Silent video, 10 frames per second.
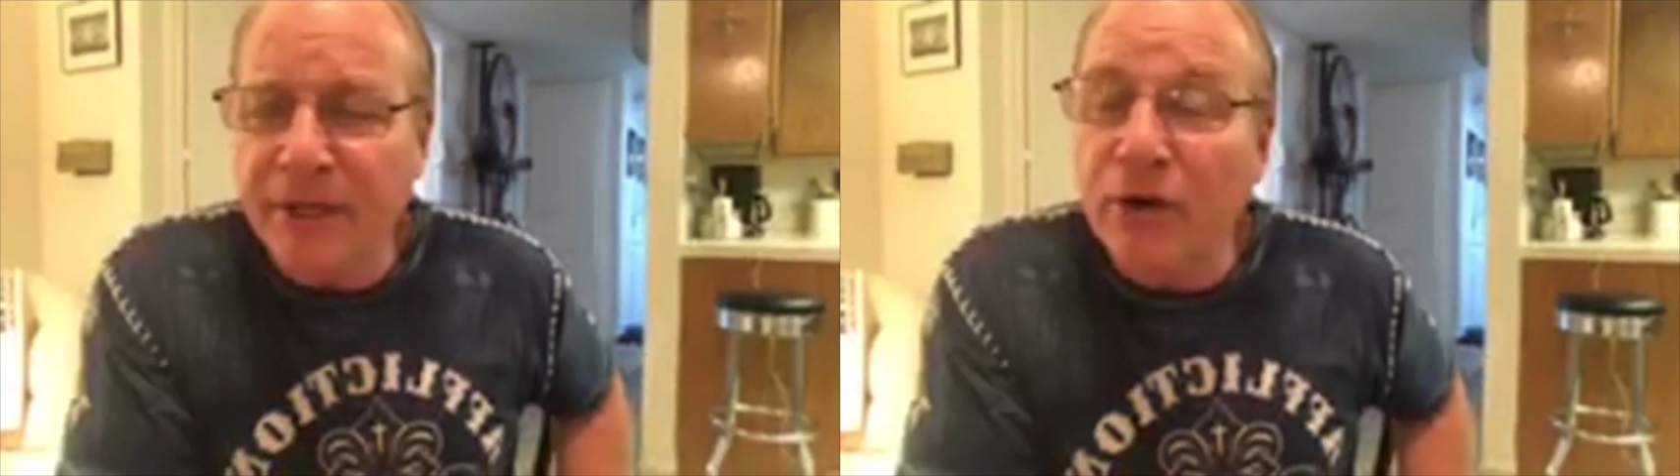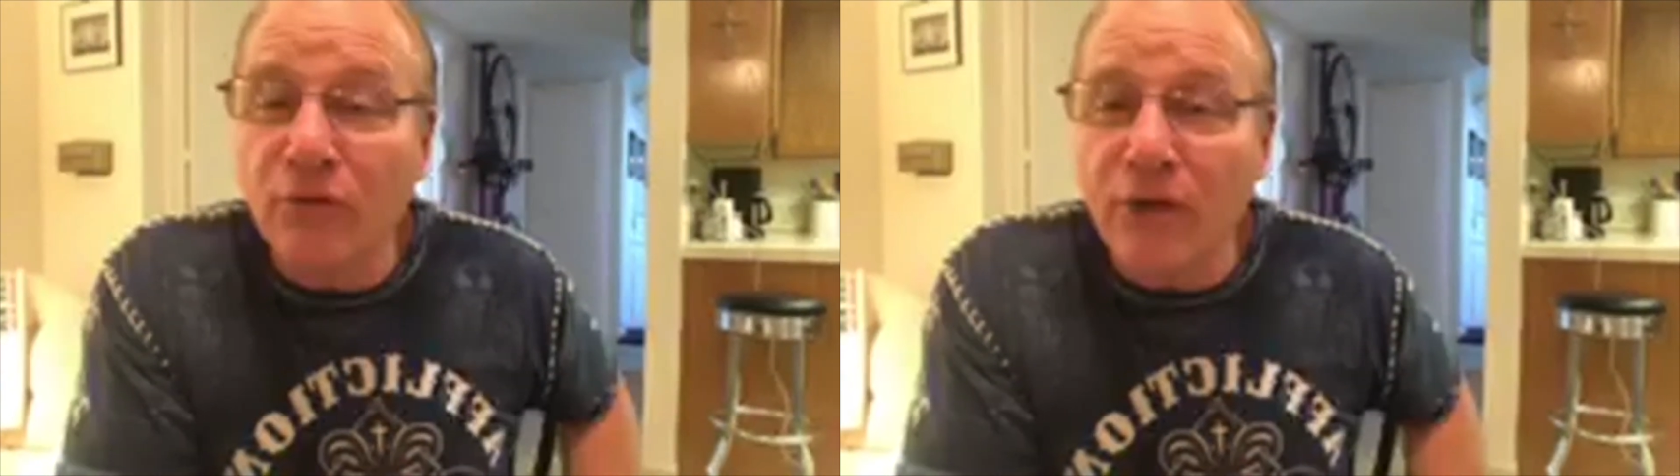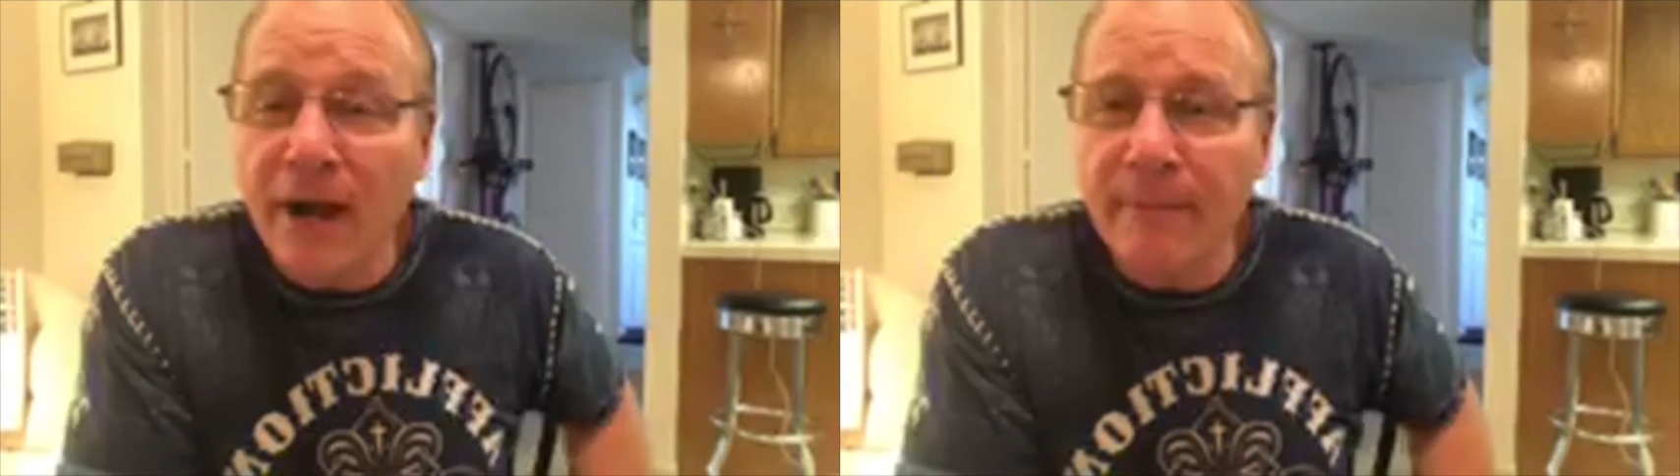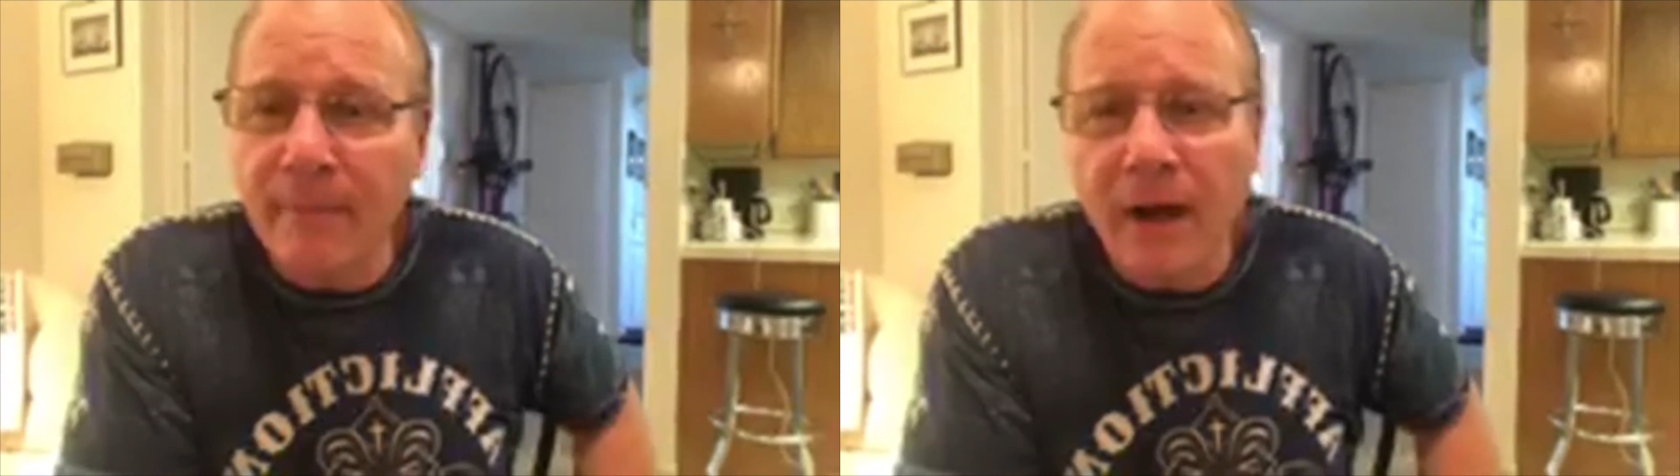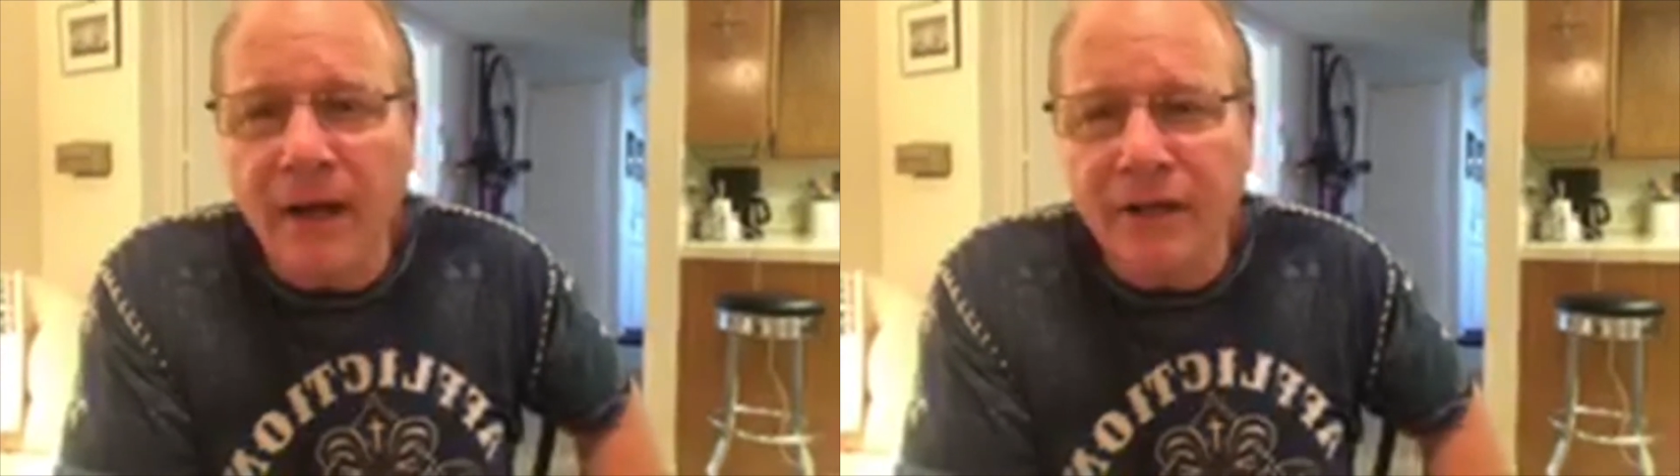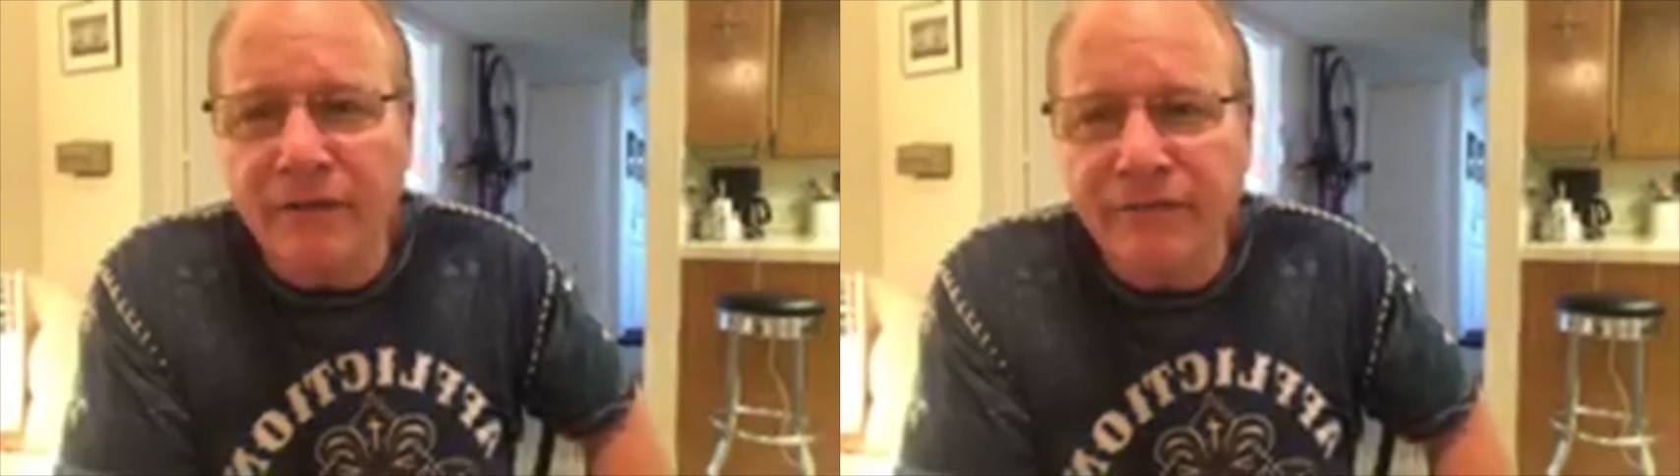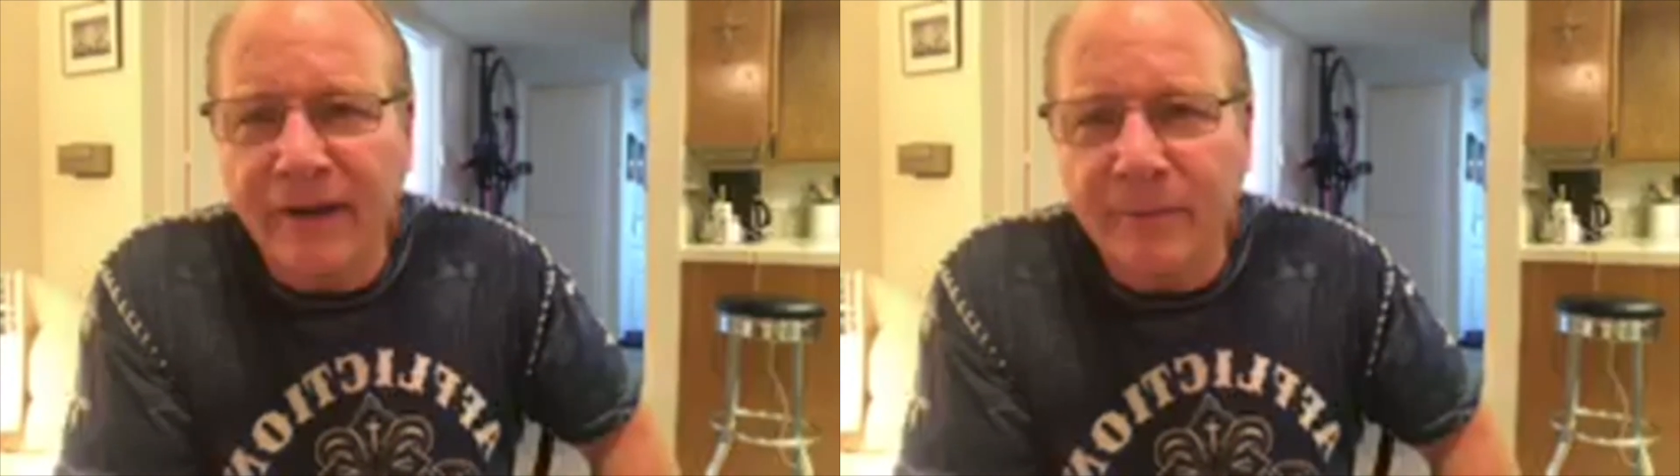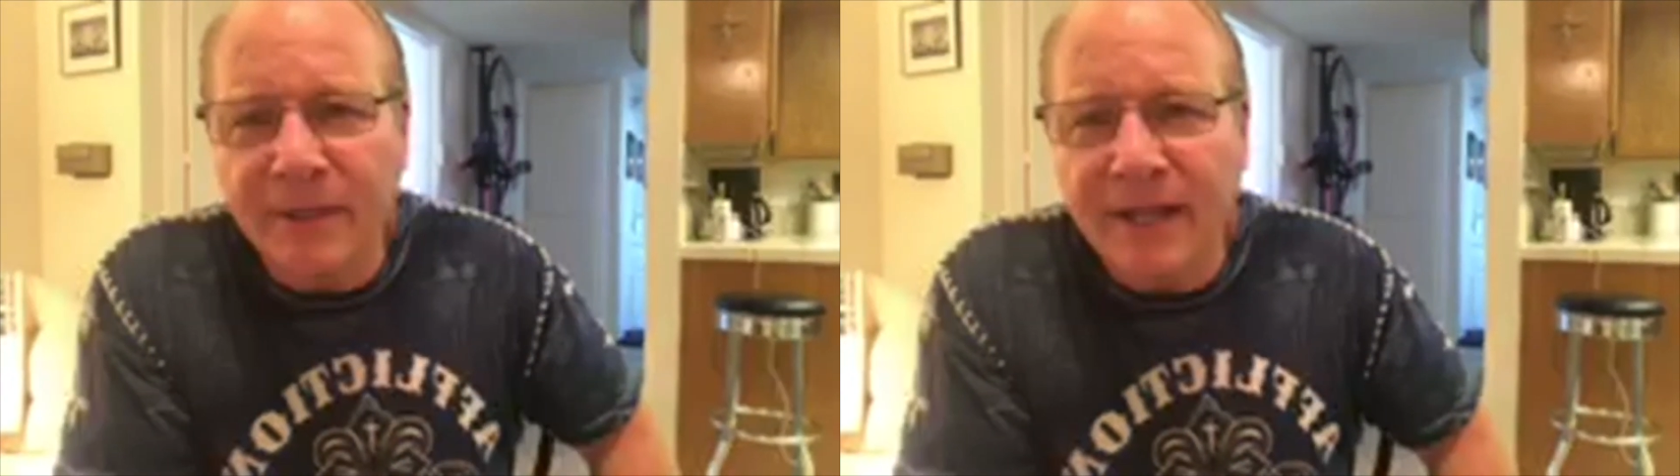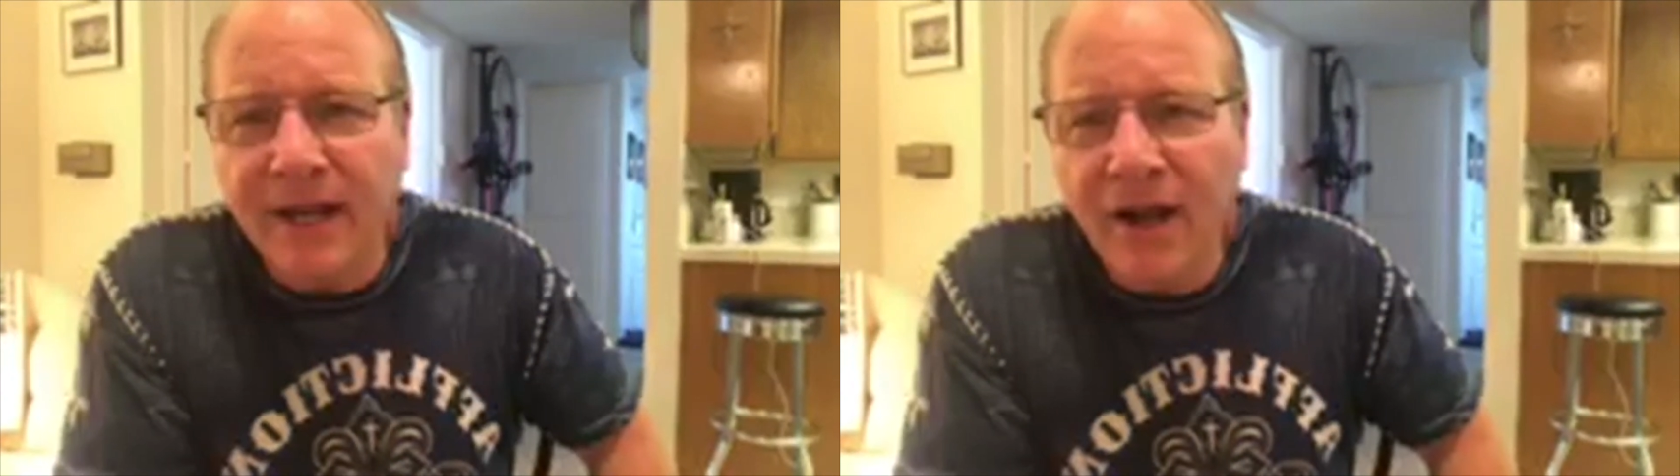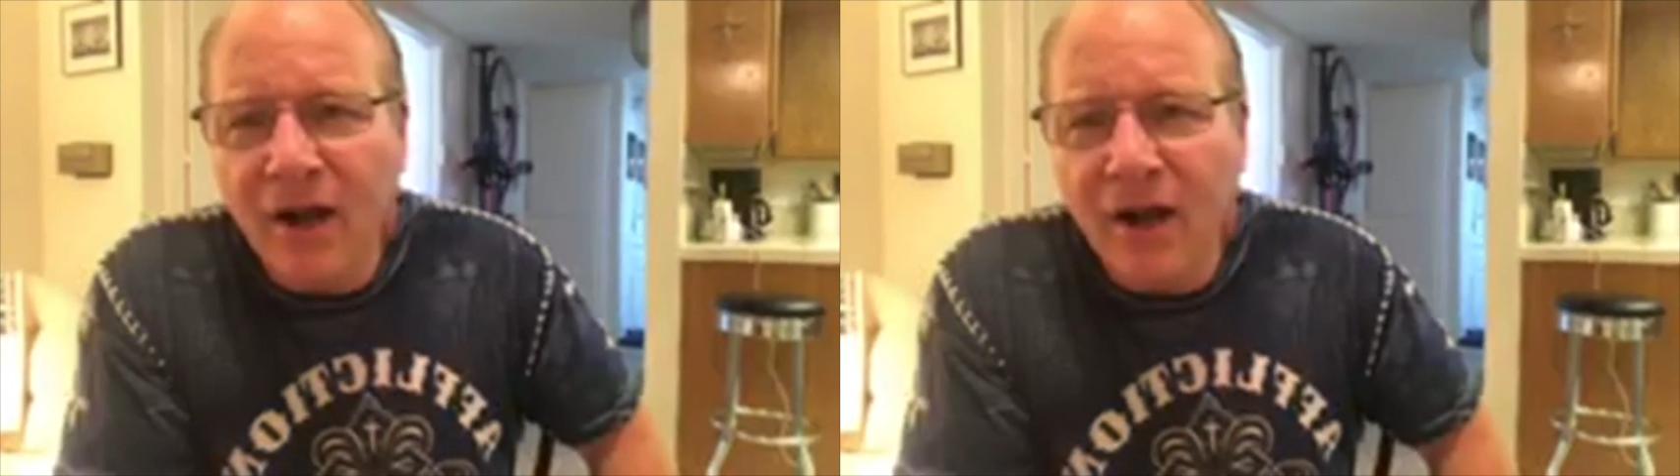a grandma in your family that